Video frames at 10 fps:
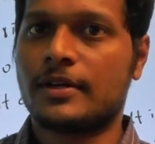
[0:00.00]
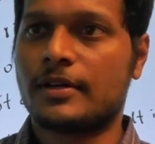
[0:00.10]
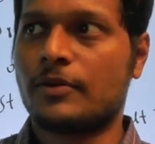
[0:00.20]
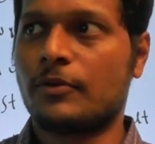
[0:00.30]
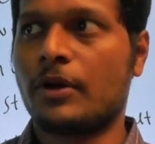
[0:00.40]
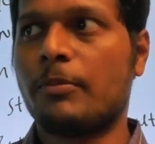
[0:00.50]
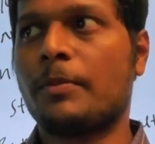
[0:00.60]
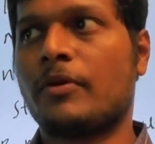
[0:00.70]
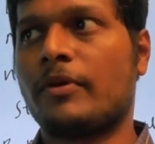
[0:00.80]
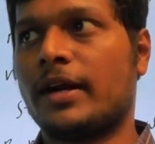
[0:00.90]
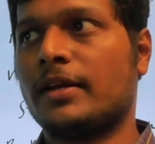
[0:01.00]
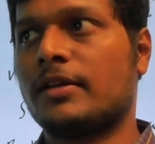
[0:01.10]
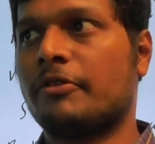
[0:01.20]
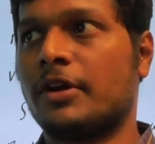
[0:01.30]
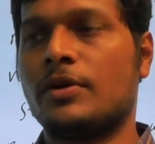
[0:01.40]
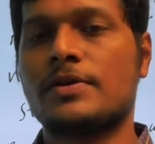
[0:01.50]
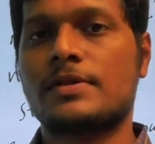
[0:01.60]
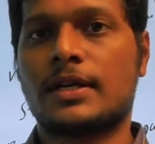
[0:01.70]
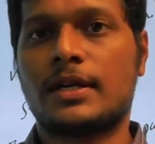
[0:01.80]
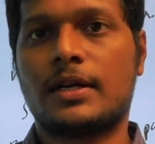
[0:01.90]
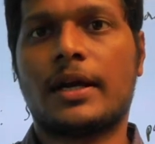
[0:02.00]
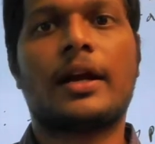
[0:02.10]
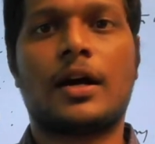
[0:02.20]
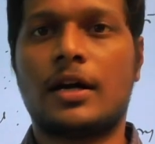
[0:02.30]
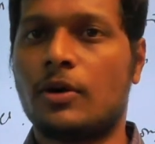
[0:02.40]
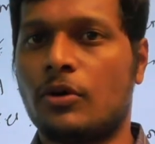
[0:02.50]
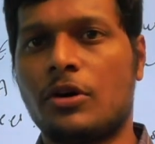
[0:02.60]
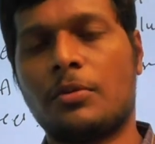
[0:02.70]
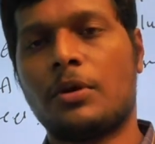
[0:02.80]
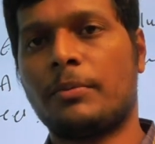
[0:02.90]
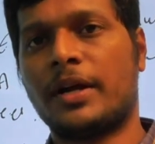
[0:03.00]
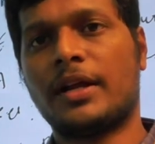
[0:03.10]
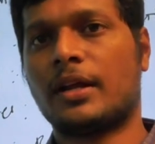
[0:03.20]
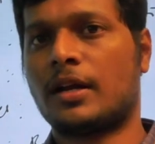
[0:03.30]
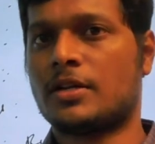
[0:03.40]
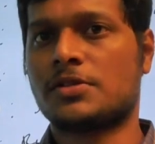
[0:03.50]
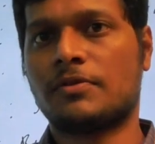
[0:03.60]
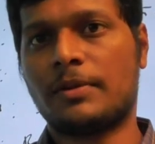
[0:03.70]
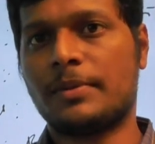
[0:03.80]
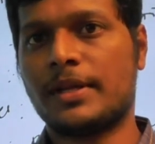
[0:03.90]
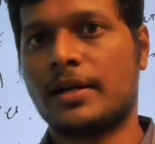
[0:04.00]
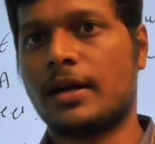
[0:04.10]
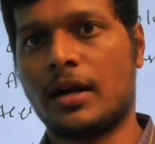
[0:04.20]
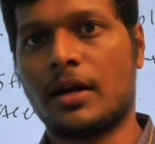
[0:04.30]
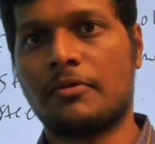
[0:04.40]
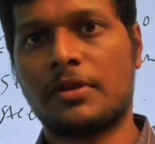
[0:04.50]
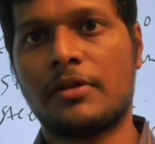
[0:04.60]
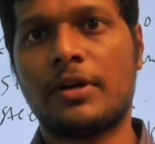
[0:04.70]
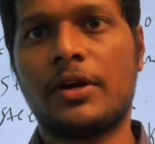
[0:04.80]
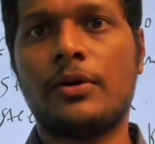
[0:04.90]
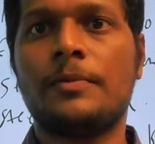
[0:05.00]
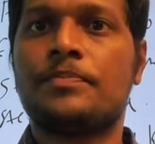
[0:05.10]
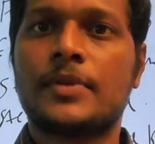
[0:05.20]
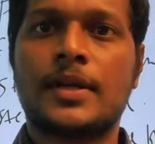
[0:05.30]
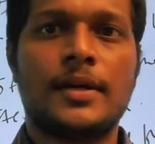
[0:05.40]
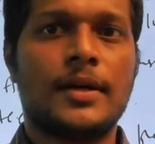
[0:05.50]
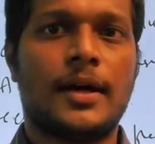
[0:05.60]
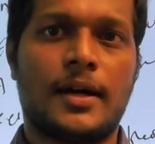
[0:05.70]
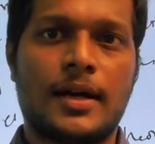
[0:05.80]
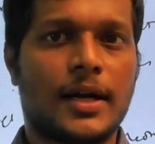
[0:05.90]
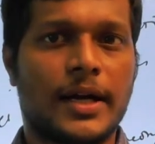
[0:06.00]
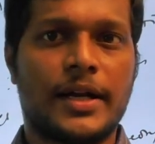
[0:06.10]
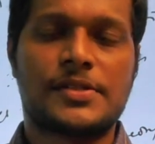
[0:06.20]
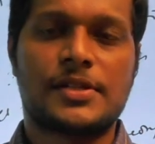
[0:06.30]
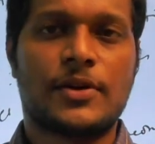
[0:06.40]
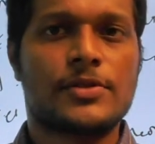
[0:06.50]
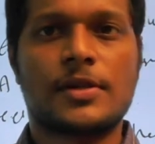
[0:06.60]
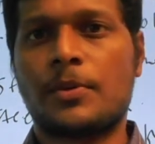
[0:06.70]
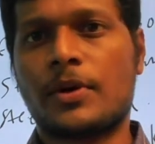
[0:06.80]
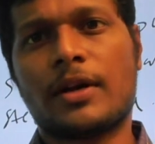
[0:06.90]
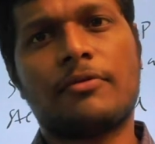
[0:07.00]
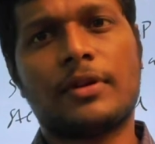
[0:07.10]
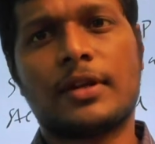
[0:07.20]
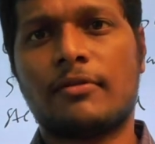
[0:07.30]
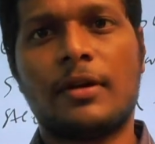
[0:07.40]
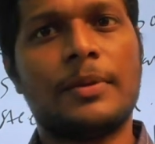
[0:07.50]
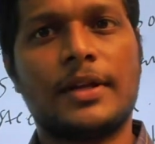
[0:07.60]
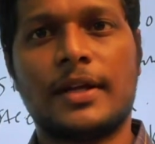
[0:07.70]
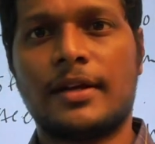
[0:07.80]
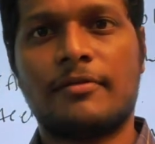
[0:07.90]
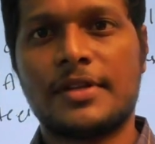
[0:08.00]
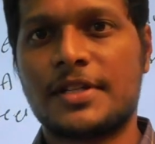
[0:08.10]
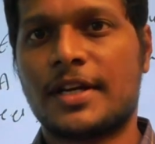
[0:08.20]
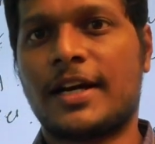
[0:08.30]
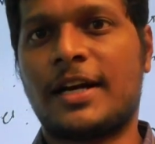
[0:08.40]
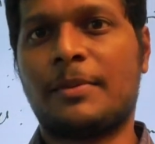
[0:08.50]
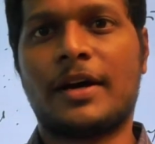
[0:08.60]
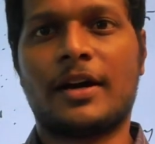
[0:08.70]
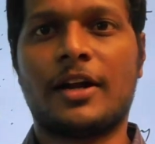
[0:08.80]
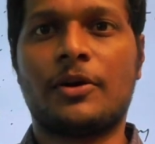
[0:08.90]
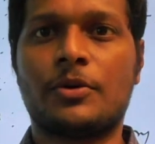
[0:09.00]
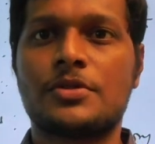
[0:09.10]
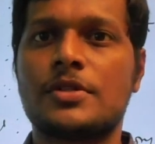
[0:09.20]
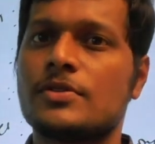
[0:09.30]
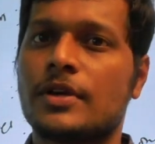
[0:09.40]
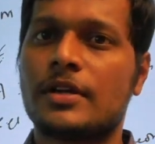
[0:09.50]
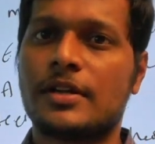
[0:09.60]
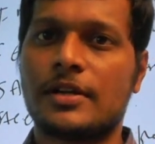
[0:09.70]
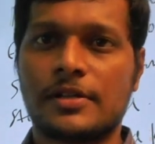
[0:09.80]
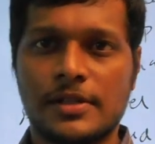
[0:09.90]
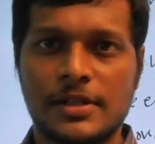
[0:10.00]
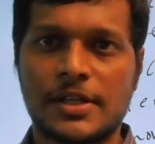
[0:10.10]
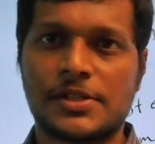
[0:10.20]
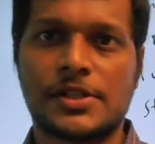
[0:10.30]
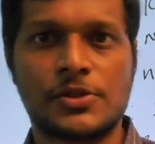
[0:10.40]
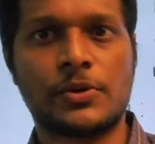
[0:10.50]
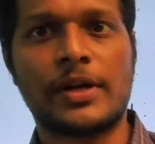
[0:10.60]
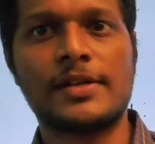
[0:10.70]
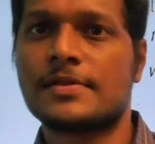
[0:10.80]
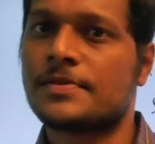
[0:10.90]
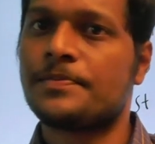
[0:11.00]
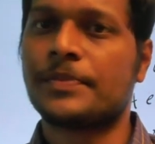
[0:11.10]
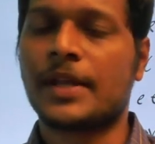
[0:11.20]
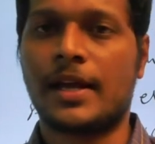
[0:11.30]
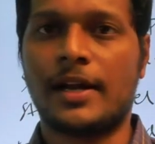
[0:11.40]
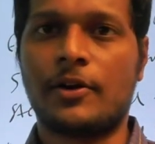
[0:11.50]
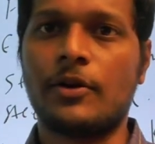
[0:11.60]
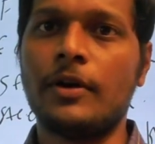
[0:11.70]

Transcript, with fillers: we will be providing the videos and again non-downloadable material also will be there along with the video and the guidance doubt support everything will be there in VG Academy online coaching so inter interested students can enroll